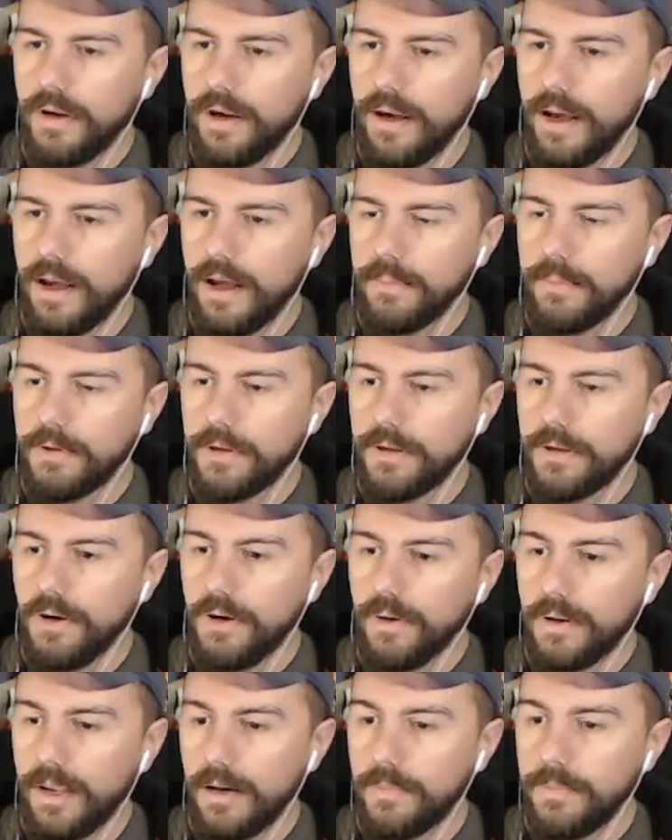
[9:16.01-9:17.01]
I'm going to
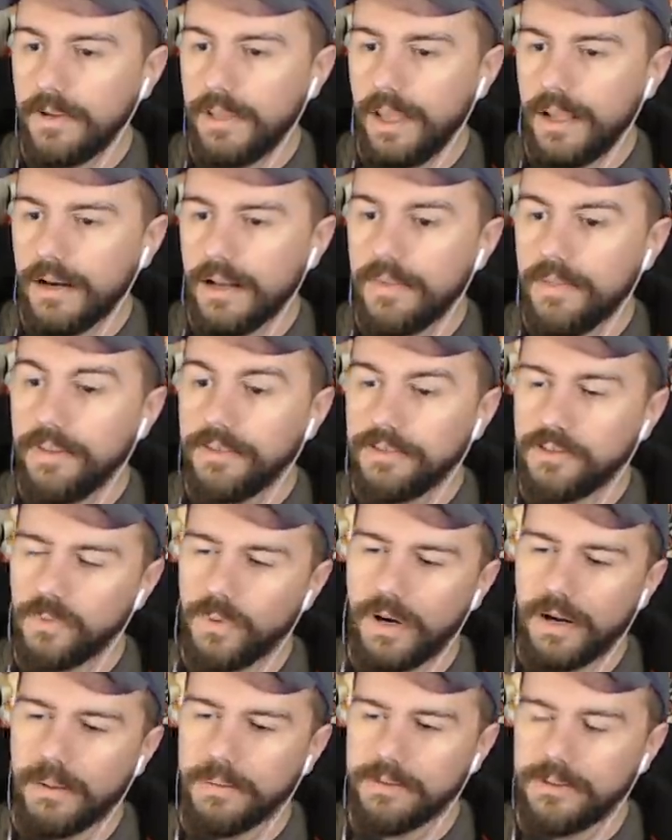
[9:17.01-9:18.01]
go get him again. And this is
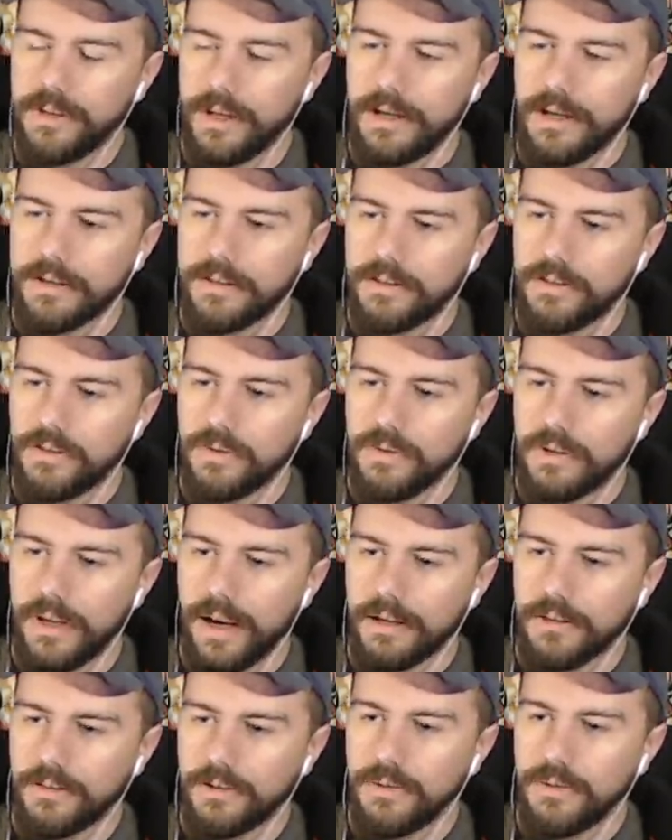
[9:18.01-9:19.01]
what I would say to do.
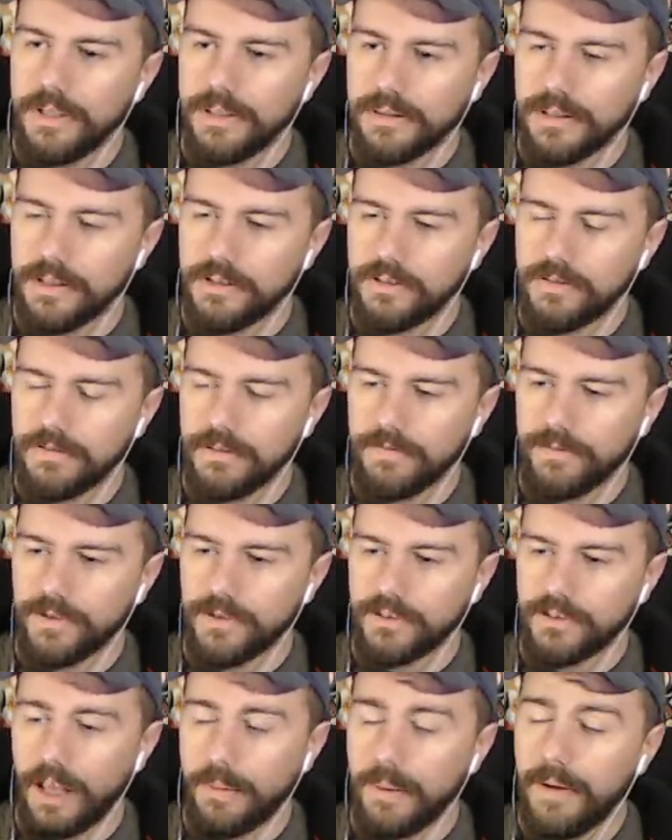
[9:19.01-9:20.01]
Yeah, do like this the
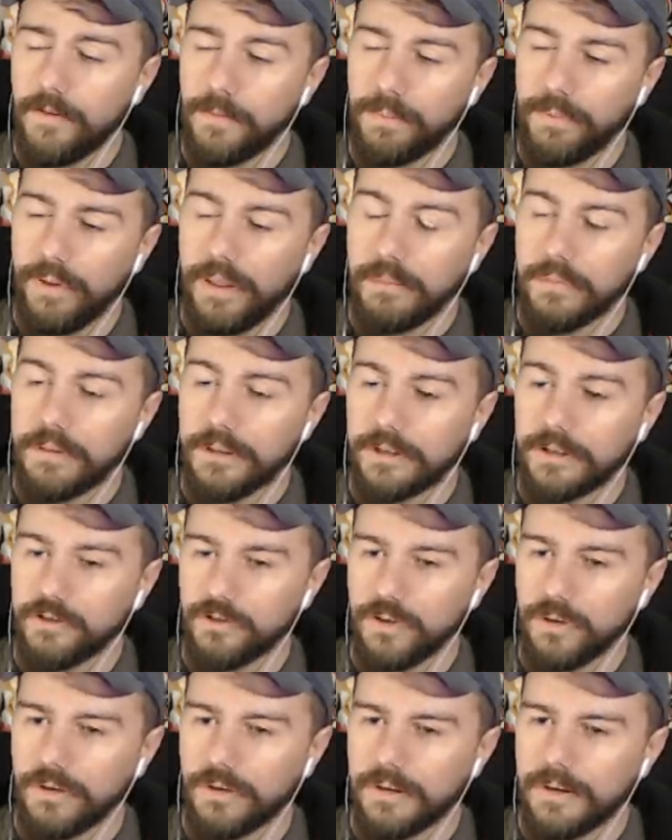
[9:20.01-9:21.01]
first time. If you're playing with a
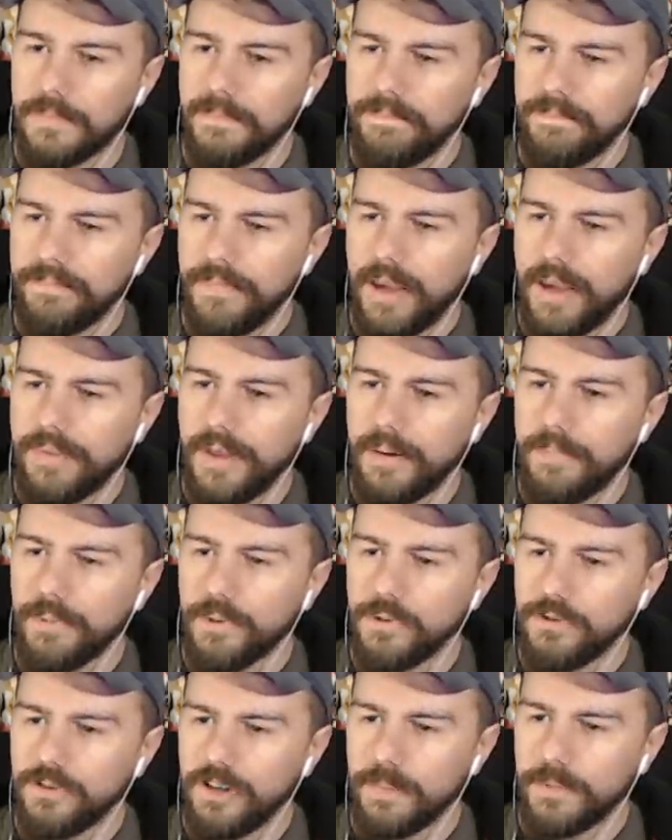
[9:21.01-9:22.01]
controller and that
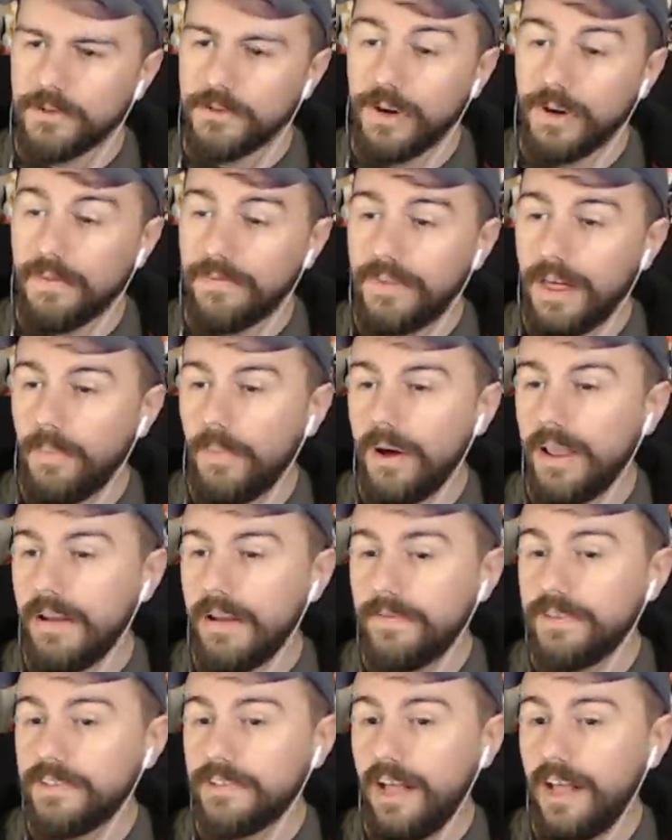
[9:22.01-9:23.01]
boost jump is rough, that way
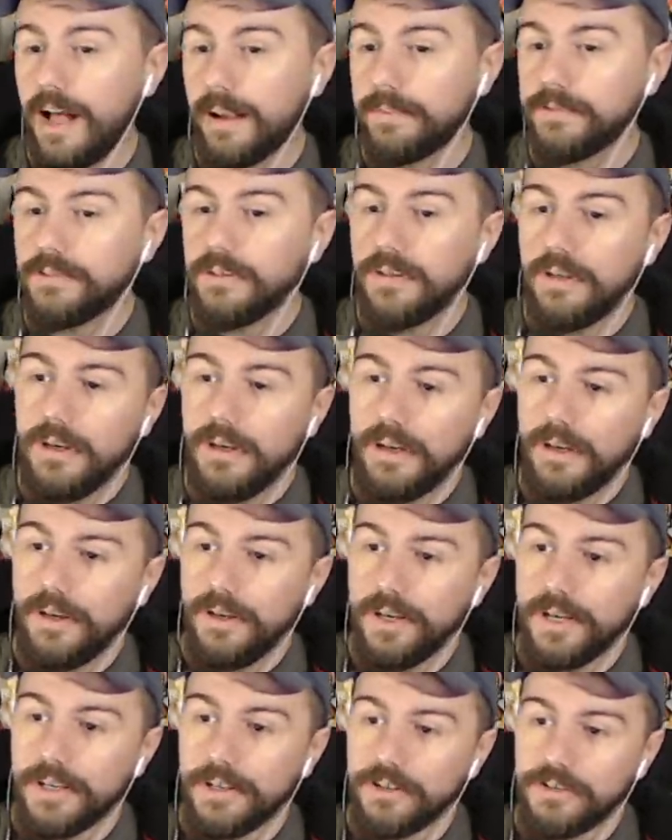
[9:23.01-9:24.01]
if he stops,
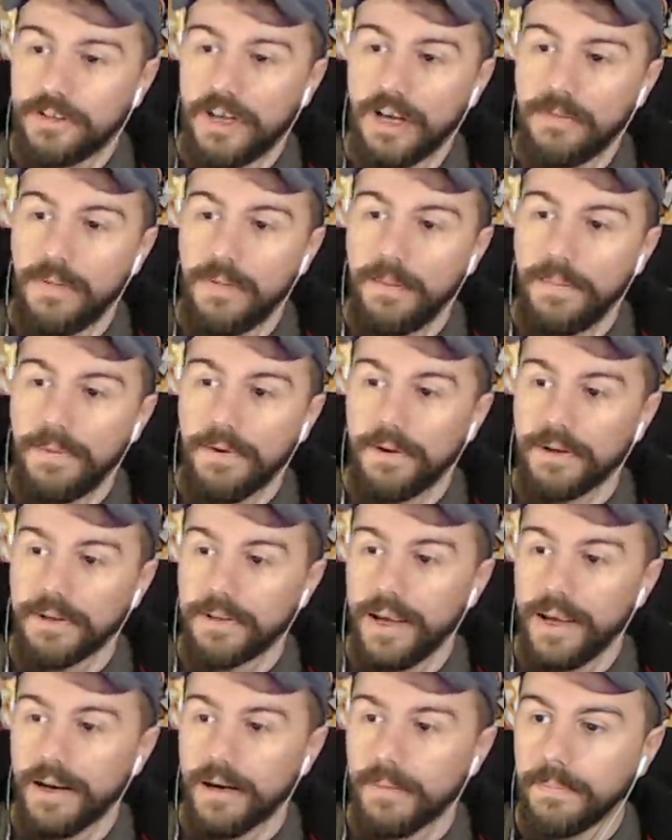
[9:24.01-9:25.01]
you can just come up here
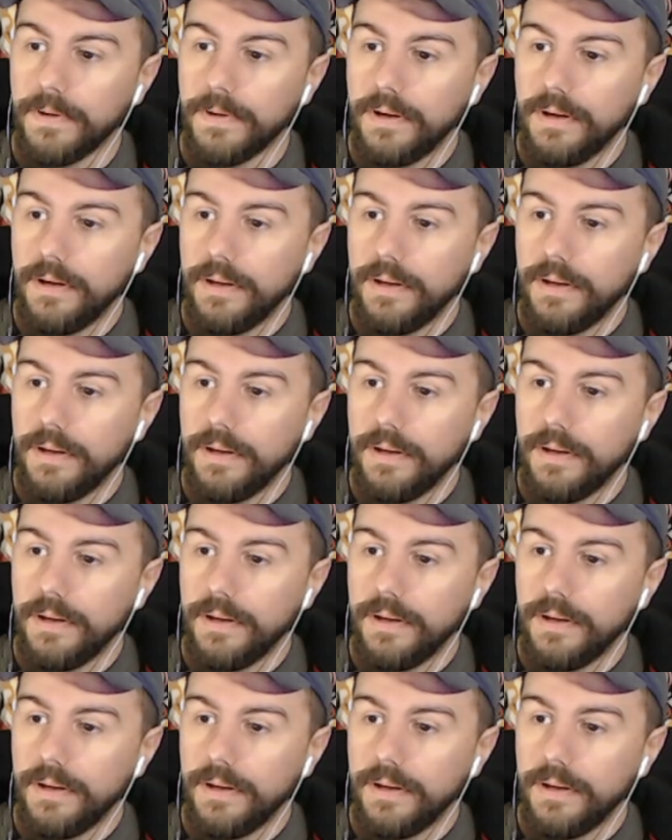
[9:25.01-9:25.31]
and get him.